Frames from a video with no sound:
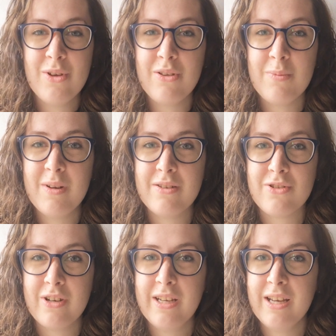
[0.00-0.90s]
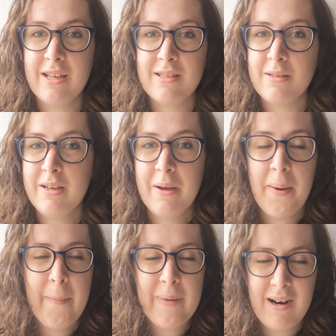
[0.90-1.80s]
youth ministry is
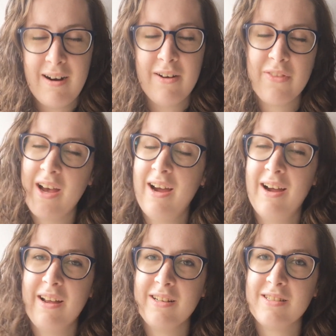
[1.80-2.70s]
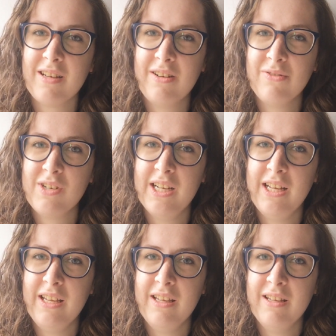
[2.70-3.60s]
part of that and a
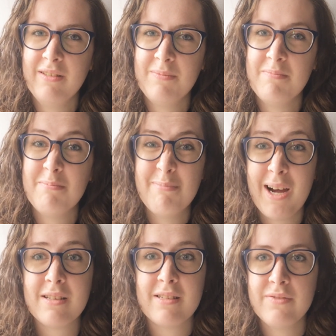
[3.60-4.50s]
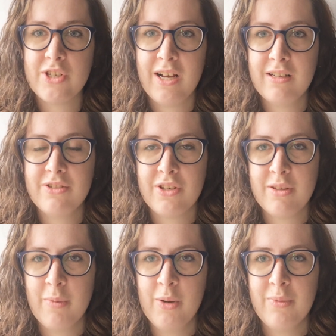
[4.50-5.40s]
really massive challenge at
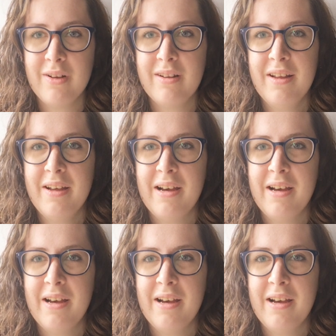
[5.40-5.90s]
the moment.